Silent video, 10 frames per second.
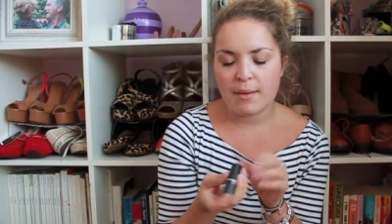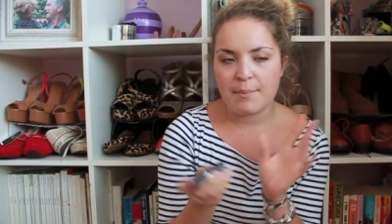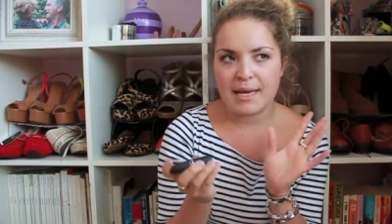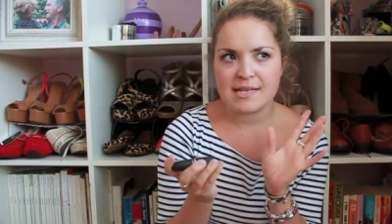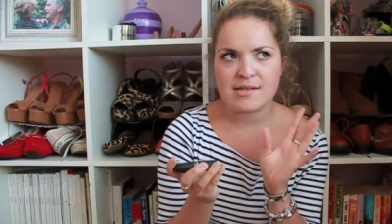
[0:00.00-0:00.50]

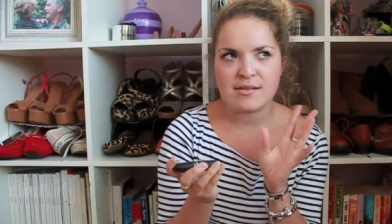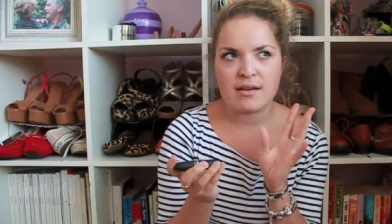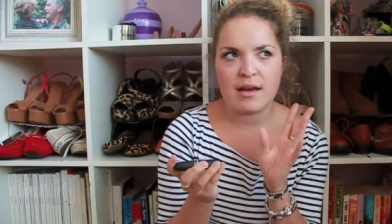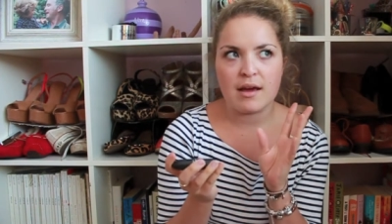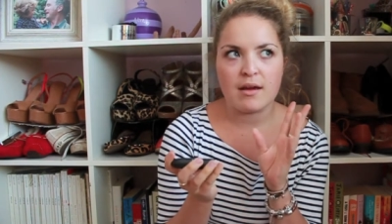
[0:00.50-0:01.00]
it's
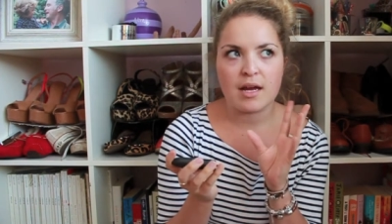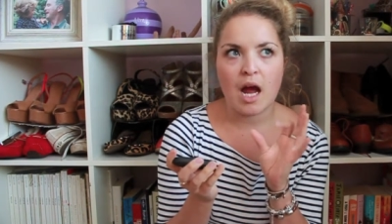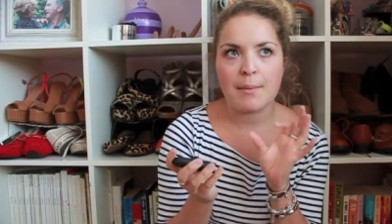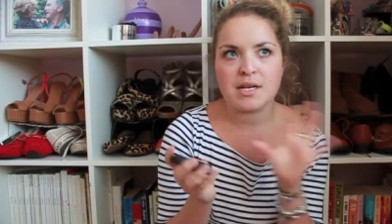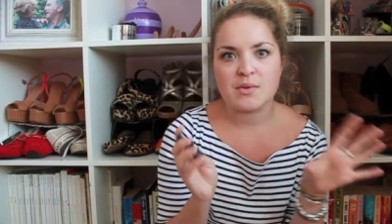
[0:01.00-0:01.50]

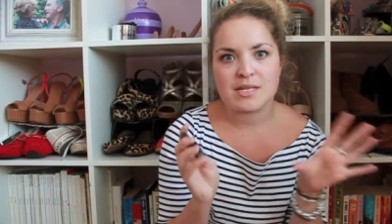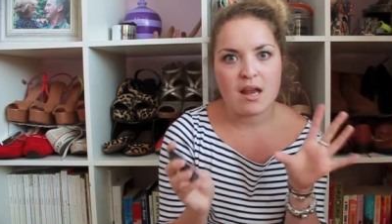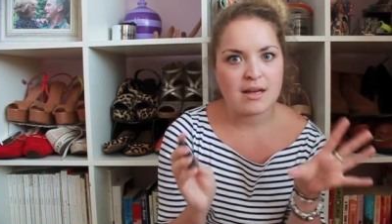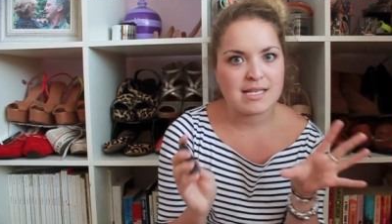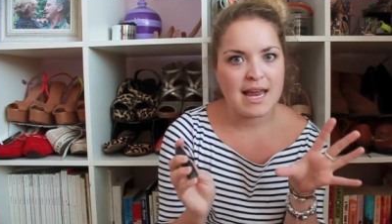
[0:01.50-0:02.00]
coming to its
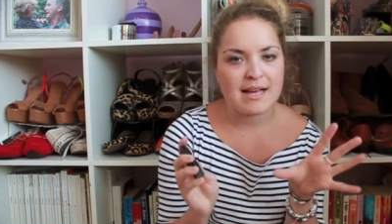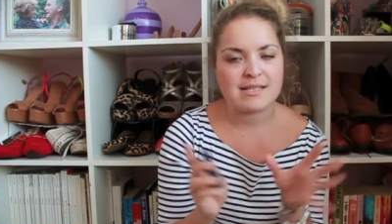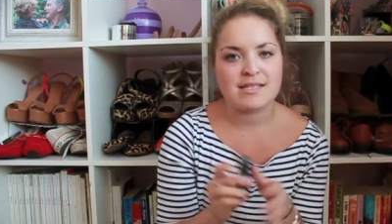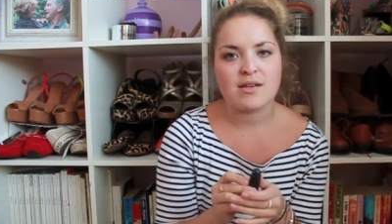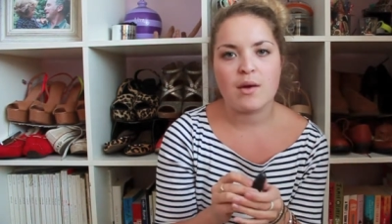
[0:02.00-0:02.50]
last
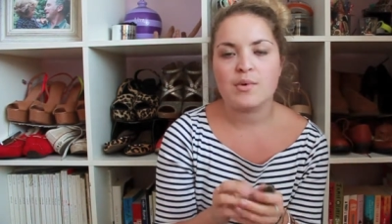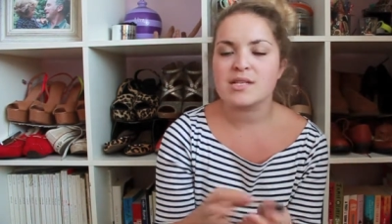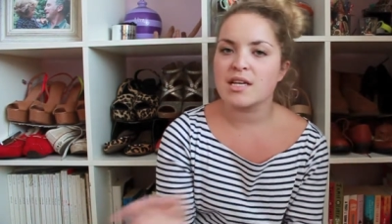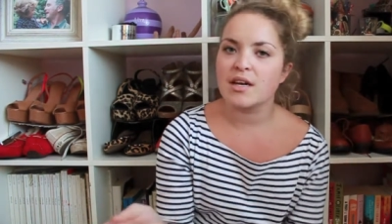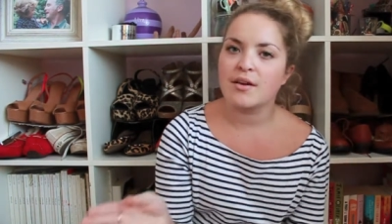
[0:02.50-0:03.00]
legs, and so I
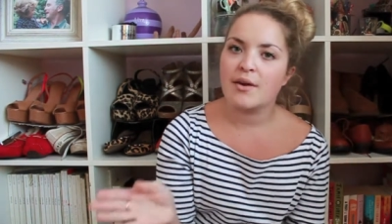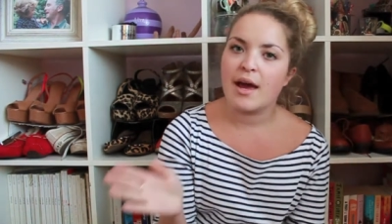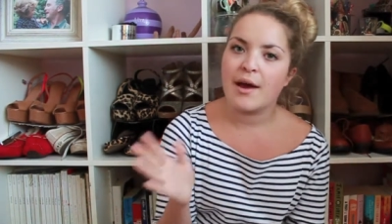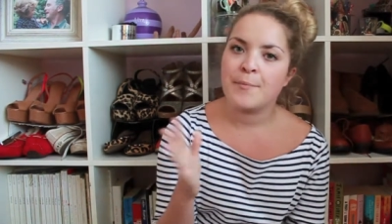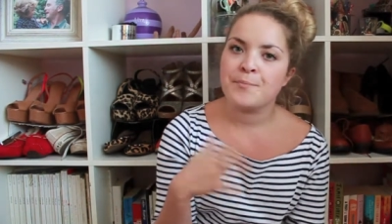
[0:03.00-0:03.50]
was going
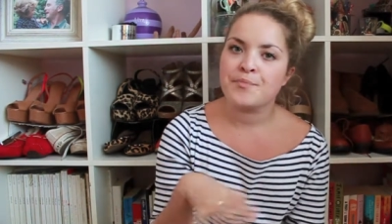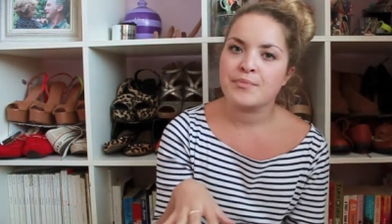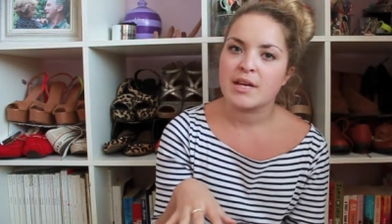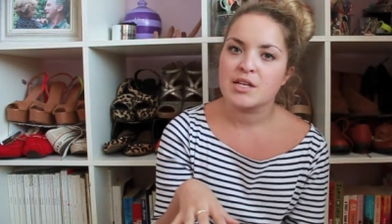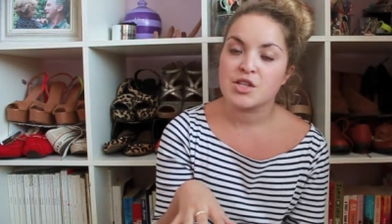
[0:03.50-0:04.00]
to
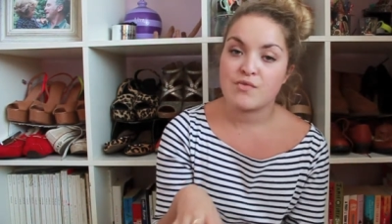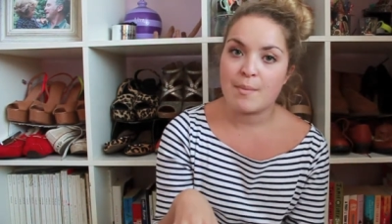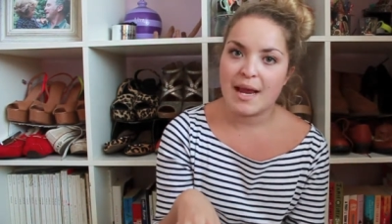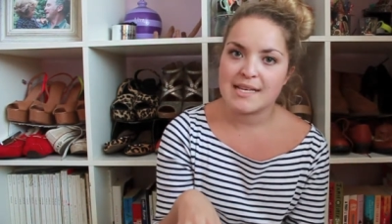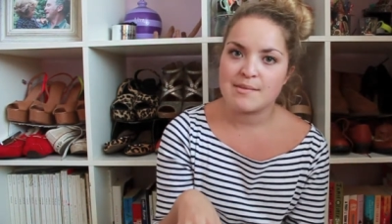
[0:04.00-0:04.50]
just
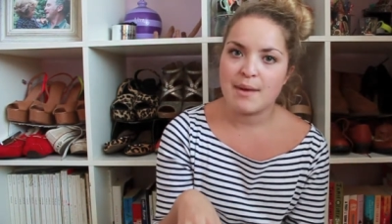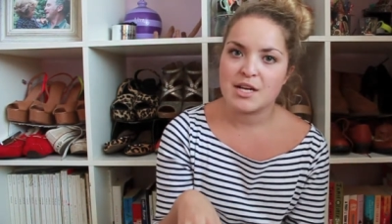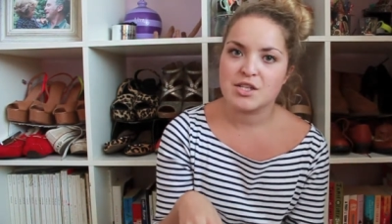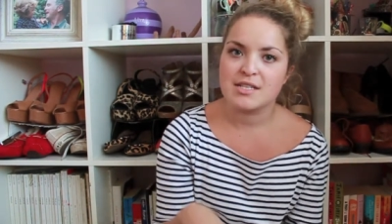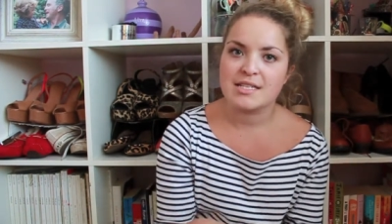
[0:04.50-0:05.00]
replace
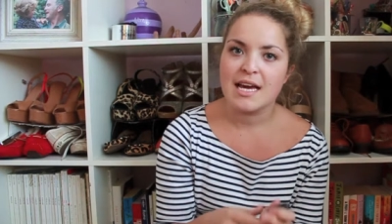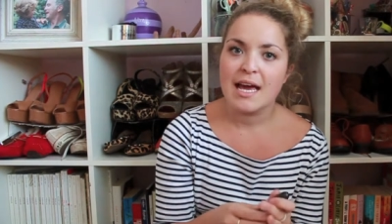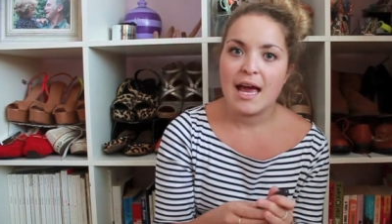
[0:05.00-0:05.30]
Impassioned.